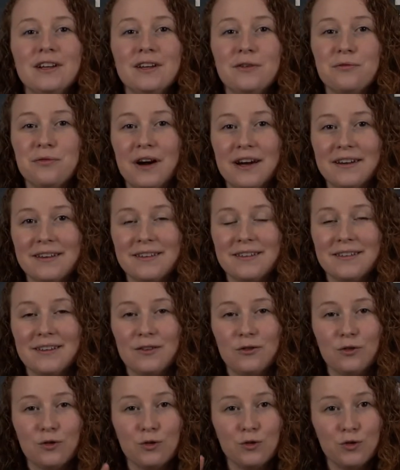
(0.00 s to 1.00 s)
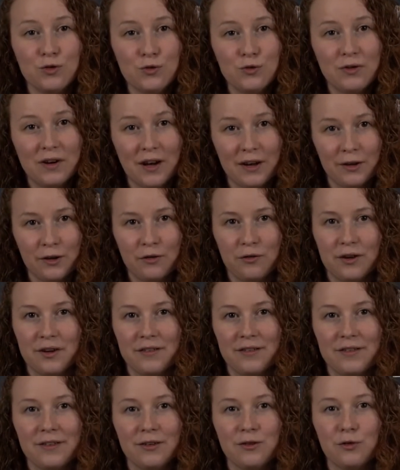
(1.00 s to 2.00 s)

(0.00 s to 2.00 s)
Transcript: divide this into two categories.